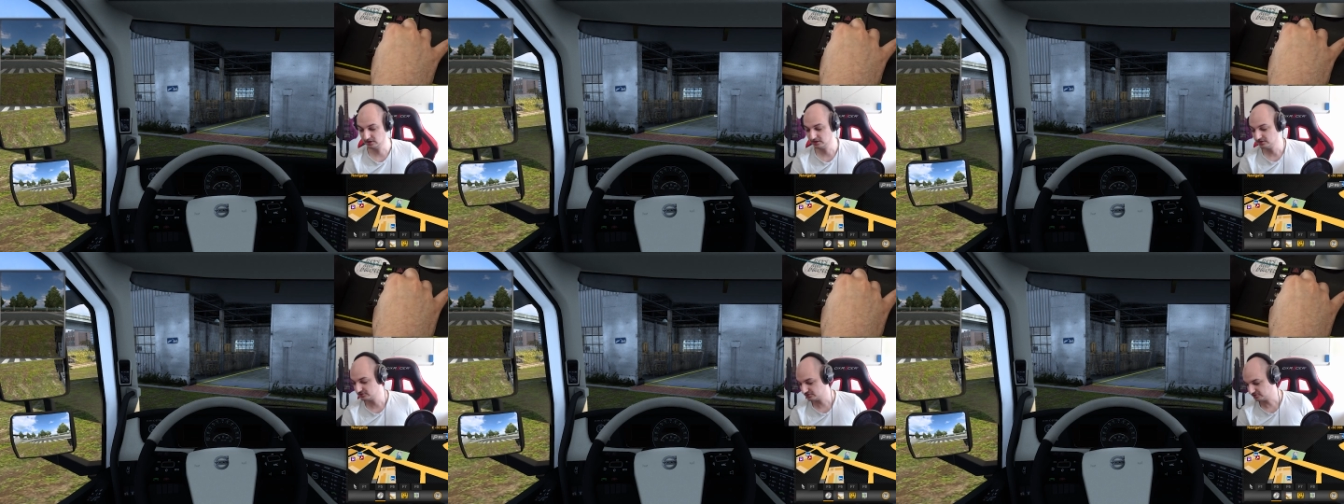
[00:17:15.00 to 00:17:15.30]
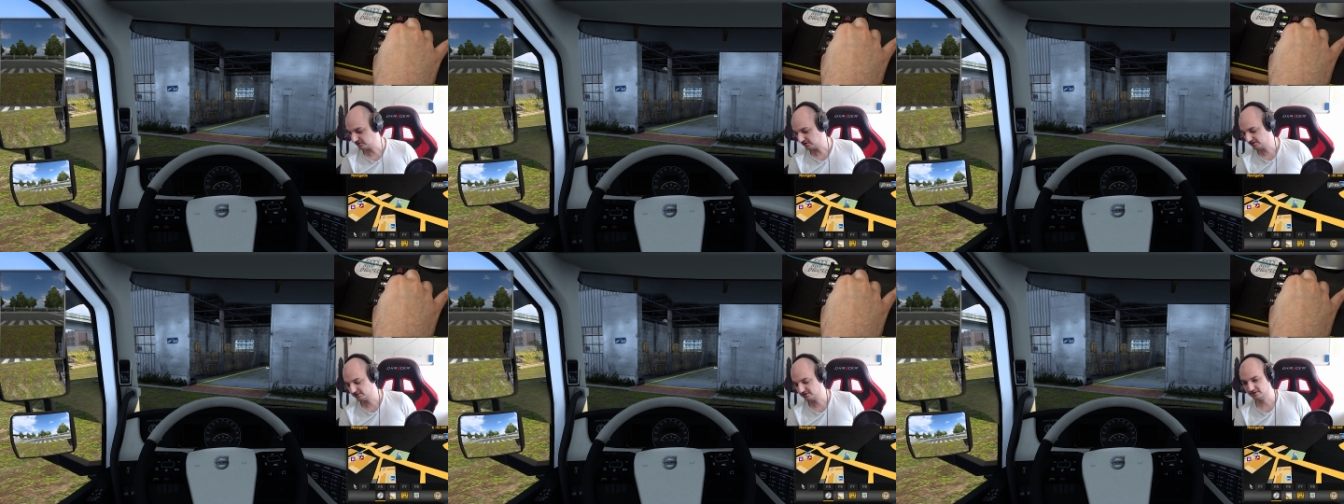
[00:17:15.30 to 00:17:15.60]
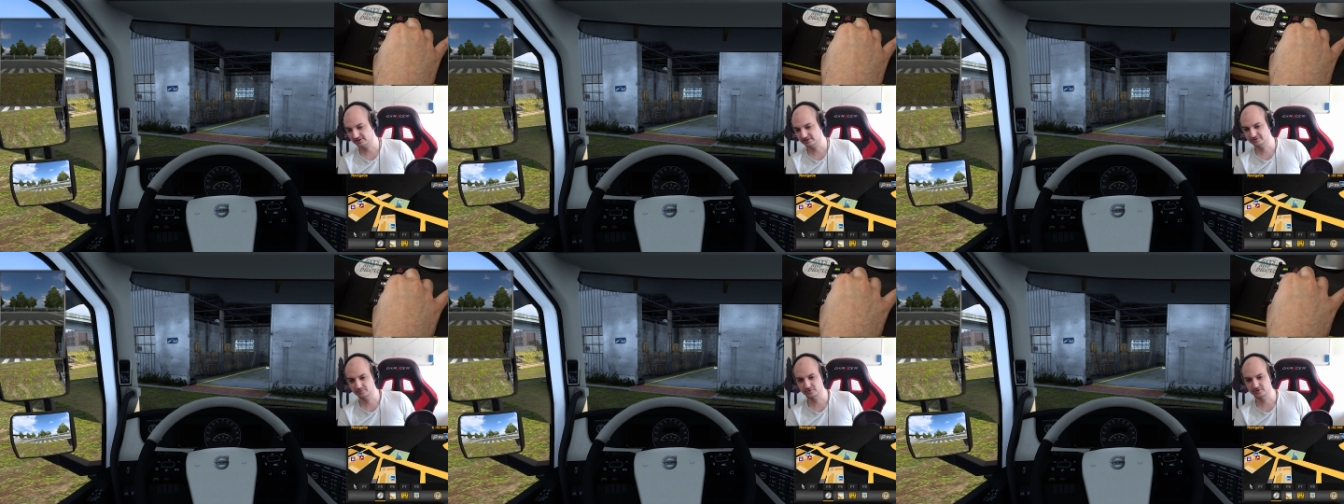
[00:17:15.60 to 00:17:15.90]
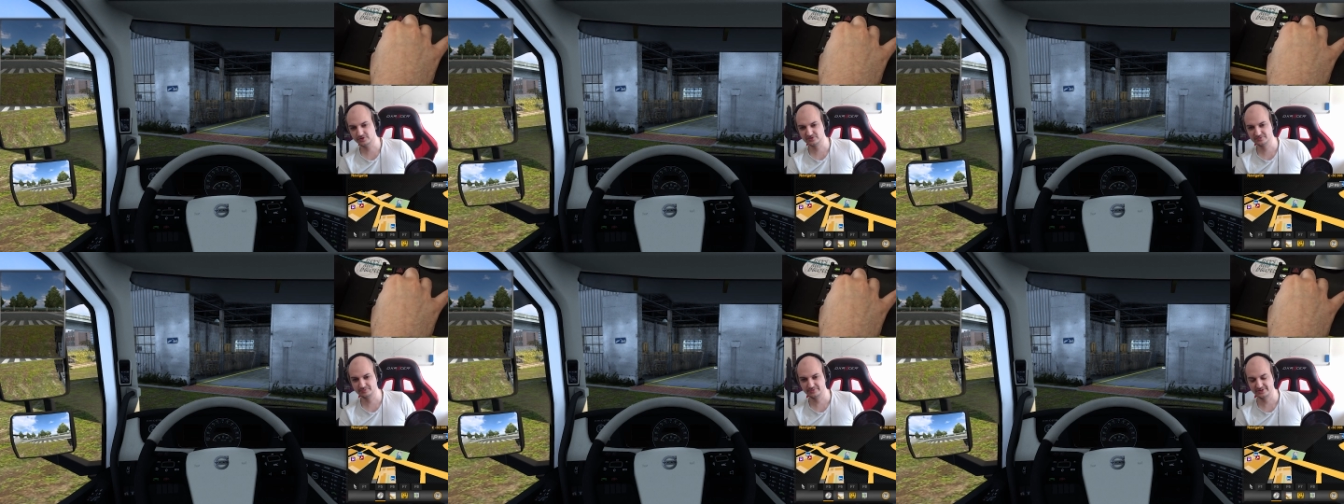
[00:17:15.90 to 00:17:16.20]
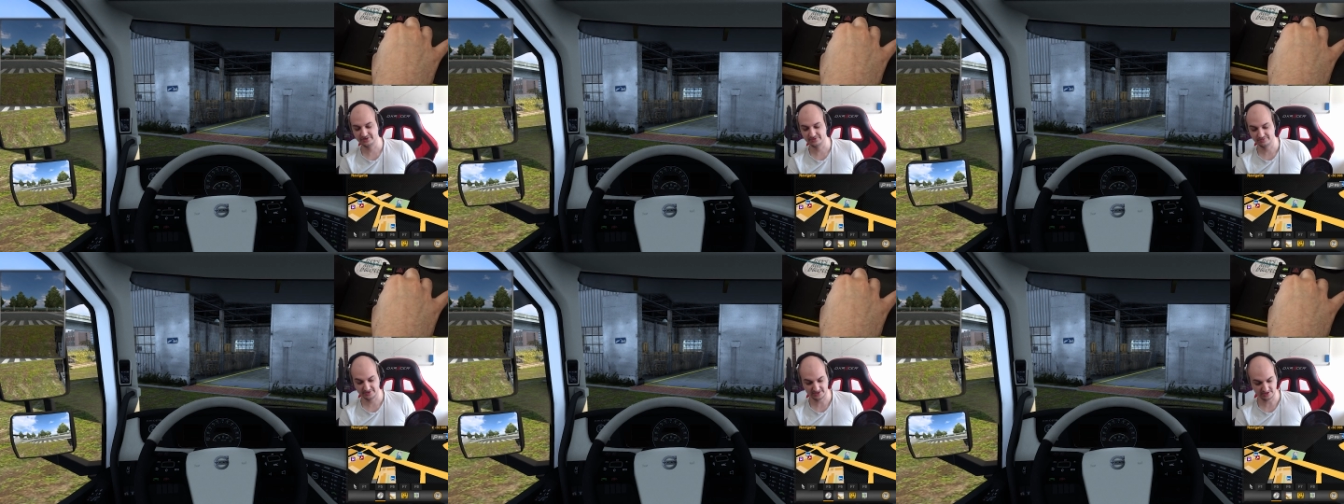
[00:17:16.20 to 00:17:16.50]
So all in all, it works
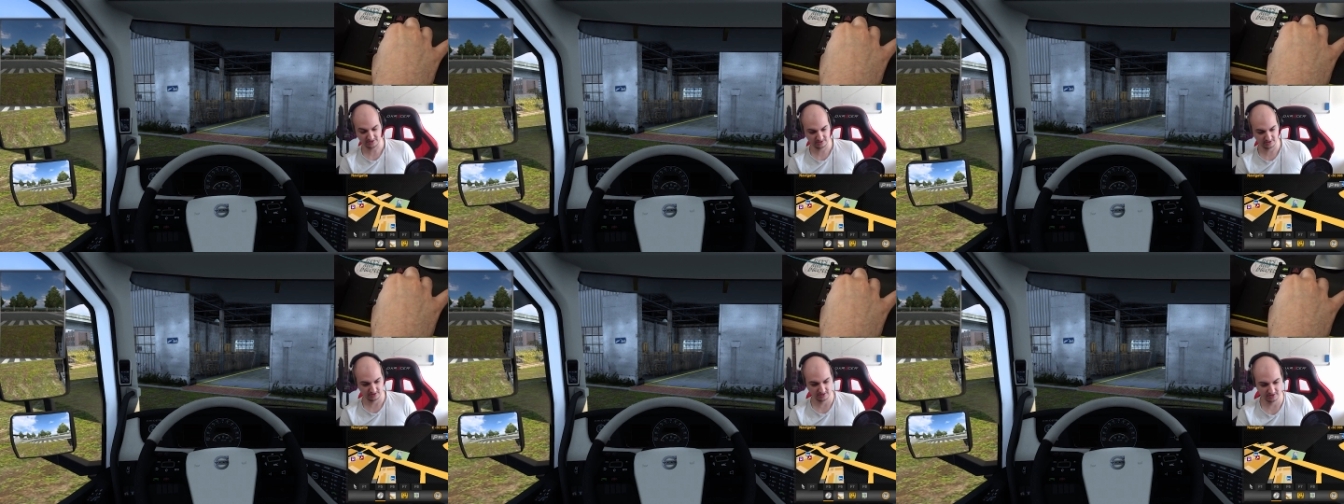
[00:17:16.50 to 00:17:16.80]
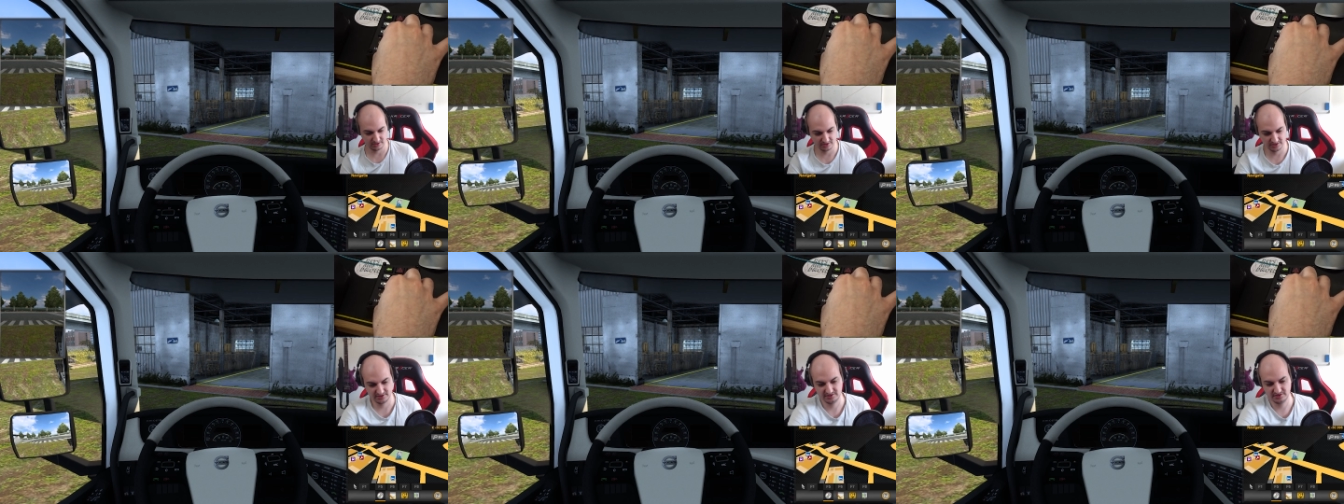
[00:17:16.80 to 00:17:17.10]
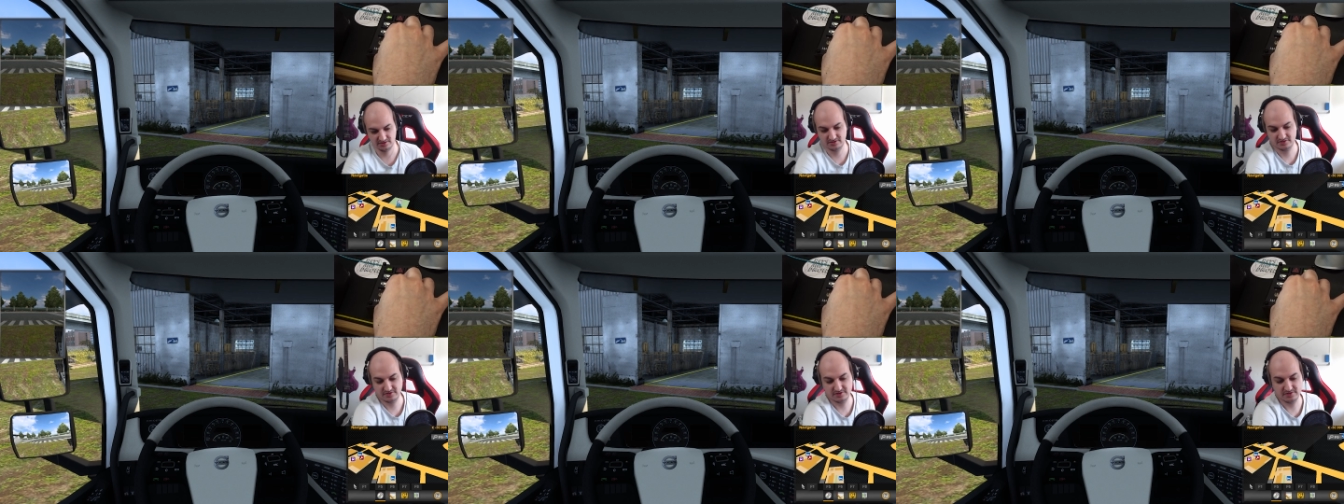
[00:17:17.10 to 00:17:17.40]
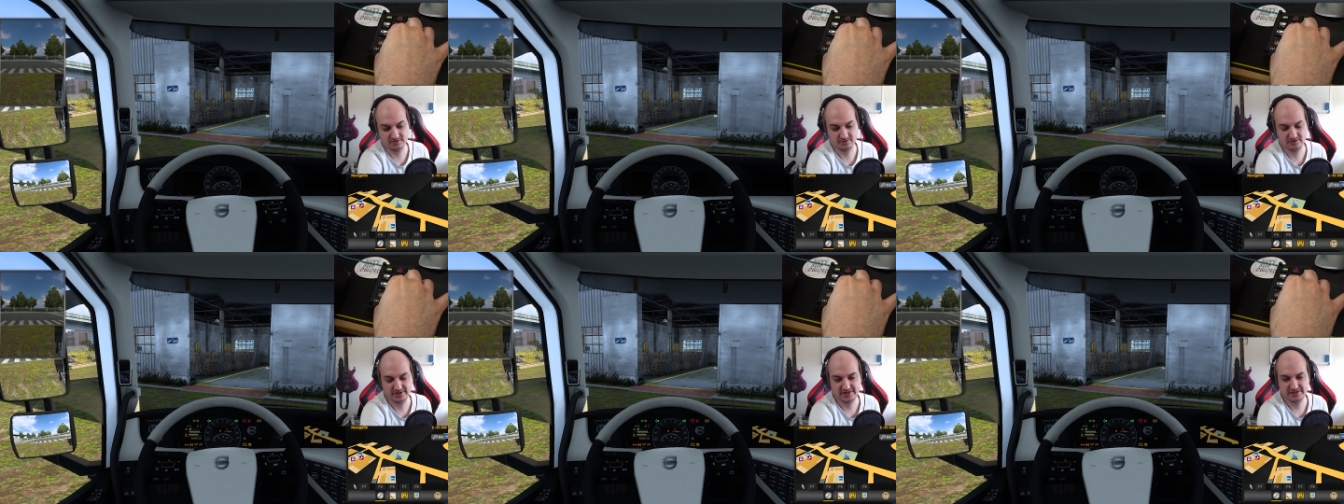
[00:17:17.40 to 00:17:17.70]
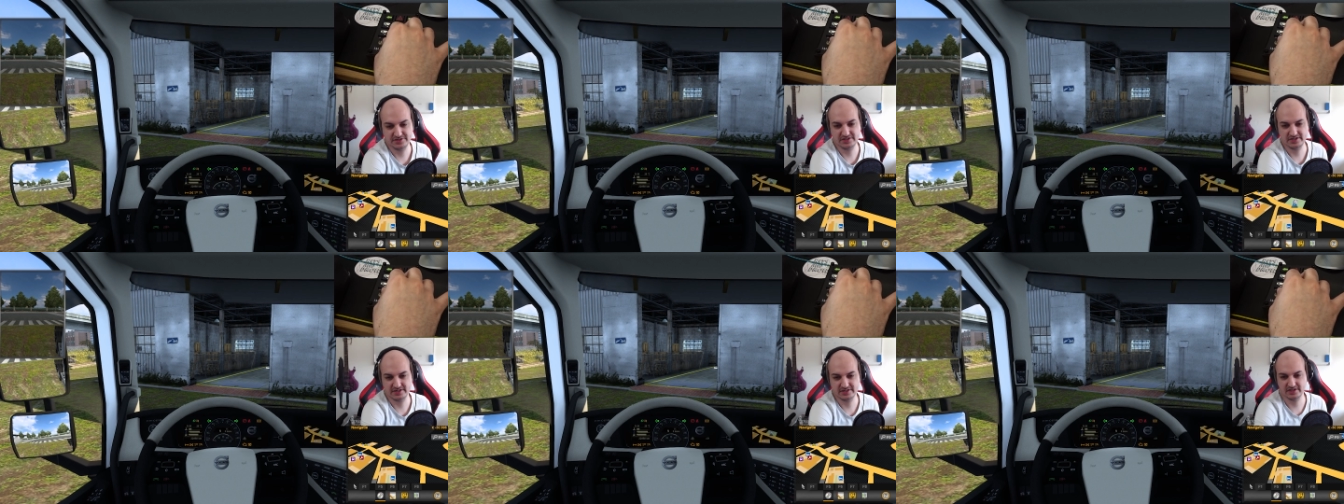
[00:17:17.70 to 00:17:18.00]
pretty well. Let's turn on the
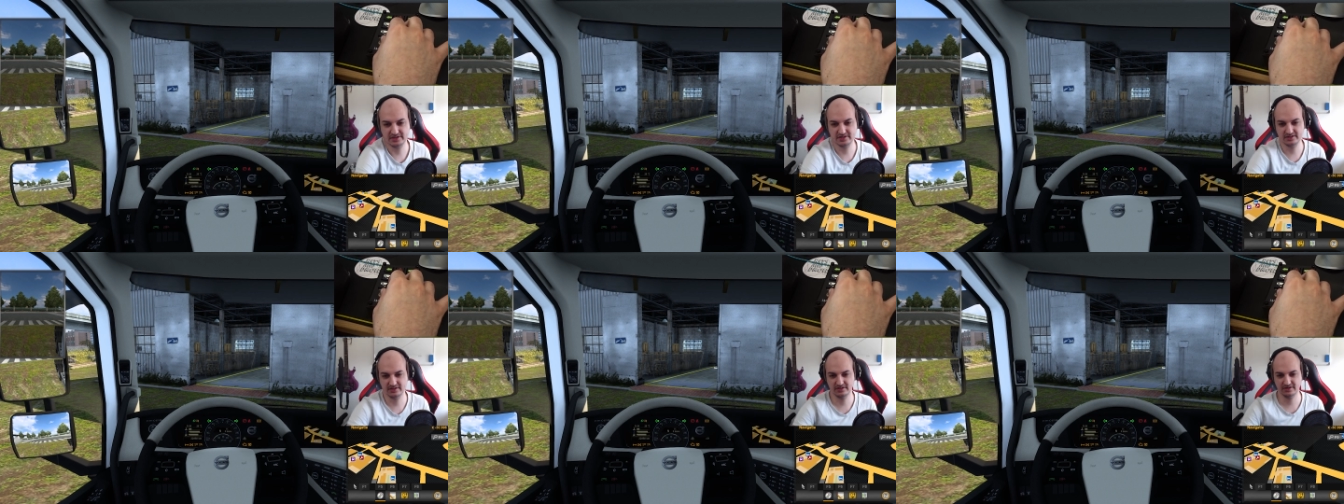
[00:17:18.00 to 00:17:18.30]
engine again.